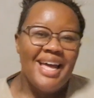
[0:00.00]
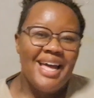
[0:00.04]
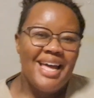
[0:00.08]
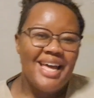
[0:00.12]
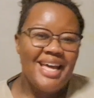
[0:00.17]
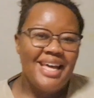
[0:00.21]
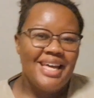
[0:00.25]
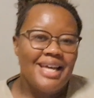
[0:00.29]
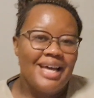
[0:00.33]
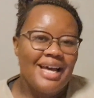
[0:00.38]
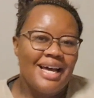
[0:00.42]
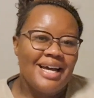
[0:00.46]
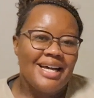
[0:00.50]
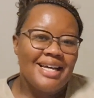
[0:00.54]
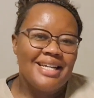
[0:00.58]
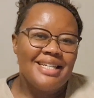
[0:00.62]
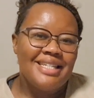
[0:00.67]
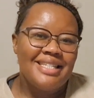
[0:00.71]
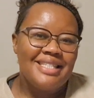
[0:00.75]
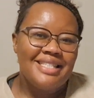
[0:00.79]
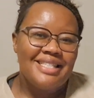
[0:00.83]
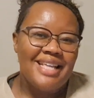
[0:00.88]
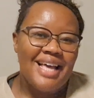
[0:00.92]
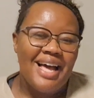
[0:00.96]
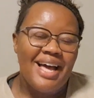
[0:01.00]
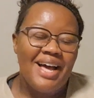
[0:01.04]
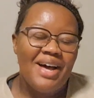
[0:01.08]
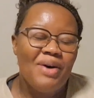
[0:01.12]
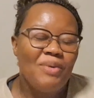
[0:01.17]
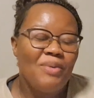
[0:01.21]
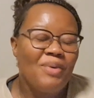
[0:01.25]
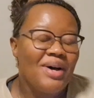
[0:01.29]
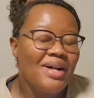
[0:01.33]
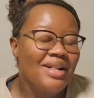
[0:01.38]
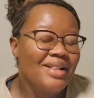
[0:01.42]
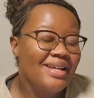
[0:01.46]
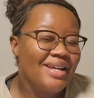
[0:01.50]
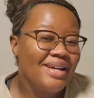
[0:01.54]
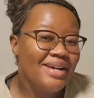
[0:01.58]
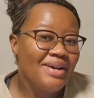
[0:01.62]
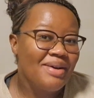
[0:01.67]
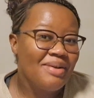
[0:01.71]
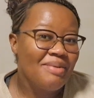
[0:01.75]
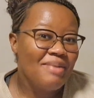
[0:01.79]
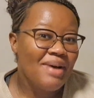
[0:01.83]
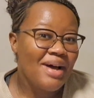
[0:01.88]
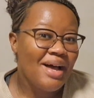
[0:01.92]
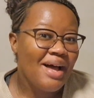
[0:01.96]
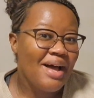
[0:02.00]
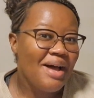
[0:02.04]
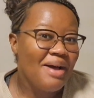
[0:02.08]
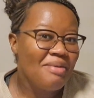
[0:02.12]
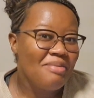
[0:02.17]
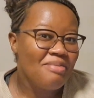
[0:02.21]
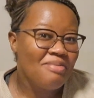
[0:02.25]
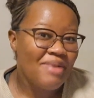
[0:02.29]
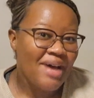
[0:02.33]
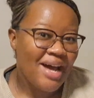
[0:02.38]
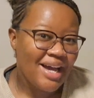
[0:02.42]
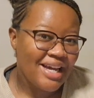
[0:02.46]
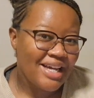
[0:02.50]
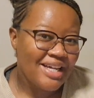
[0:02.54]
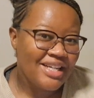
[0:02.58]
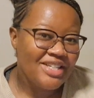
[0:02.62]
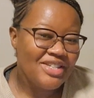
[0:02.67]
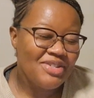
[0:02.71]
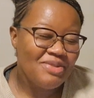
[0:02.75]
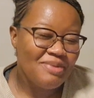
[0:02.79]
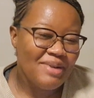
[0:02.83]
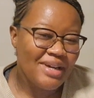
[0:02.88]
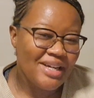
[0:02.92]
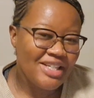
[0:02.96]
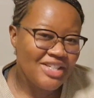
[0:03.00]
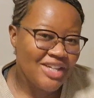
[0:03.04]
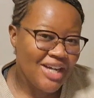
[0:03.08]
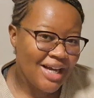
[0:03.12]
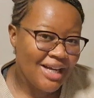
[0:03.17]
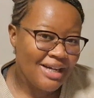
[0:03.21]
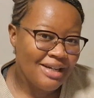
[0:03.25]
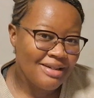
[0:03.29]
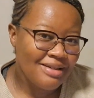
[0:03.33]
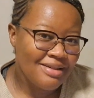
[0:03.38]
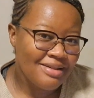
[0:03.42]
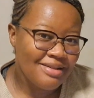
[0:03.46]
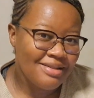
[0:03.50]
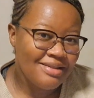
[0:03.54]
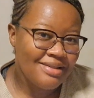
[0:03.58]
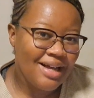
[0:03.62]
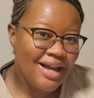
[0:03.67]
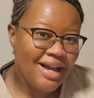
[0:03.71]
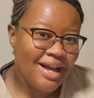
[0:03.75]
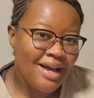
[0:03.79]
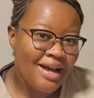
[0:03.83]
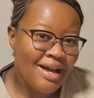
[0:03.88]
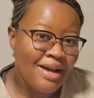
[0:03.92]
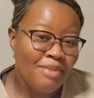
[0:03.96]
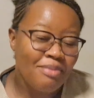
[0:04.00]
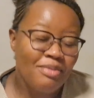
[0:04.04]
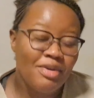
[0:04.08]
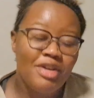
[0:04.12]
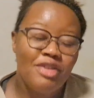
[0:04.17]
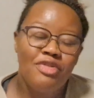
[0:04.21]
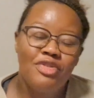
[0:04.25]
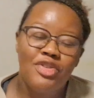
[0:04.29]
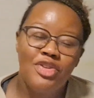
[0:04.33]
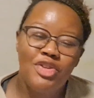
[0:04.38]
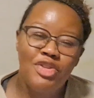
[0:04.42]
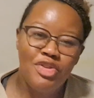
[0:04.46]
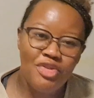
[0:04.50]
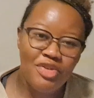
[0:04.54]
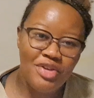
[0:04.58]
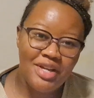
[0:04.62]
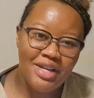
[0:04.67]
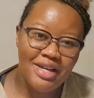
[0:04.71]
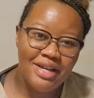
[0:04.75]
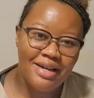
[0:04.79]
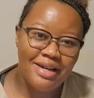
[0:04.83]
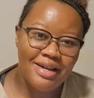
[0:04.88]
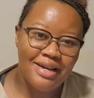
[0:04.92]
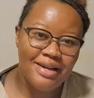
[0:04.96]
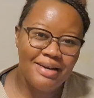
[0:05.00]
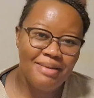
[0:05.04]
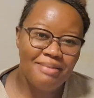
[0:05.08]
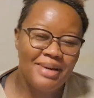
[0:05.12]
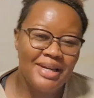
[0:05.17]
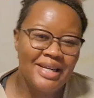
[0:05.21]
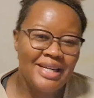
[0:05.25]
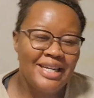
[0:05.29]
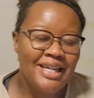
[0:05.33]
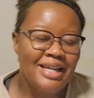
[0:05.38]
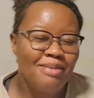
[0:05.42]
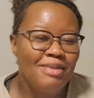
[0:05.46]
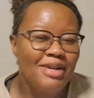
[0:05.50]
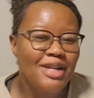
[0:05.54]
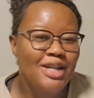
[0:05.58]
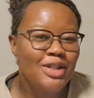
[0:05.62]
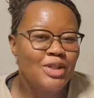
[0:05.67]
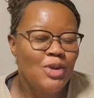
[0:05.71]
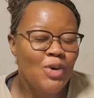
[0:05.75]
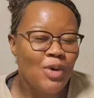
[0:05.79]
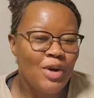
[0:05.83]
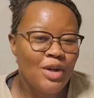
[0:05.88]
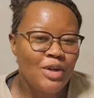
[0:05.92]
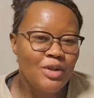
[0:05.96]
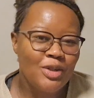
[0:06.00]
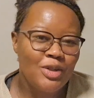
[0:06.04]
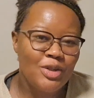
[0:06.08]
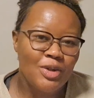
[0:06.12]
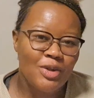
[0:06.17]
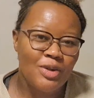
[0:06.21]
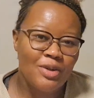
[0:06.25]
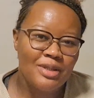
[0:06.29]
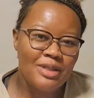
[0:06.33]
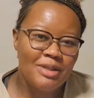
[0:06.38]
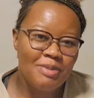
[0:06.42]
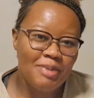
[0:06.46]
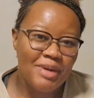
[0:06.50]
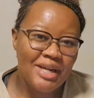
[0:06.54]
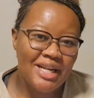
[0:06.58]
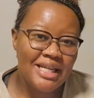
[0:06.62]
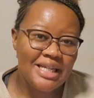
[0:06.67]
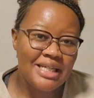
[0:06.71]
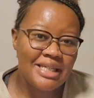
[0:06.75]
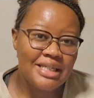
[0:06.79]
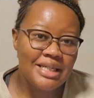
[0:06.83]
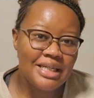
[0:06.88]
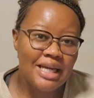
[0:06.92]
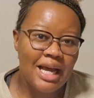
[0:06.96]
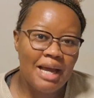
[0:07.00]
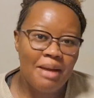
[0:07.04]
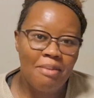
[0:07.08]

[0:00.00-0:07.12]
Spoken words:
Hey guys, welcome back to my channel. If you're new here, my name is Joko Sipeliti.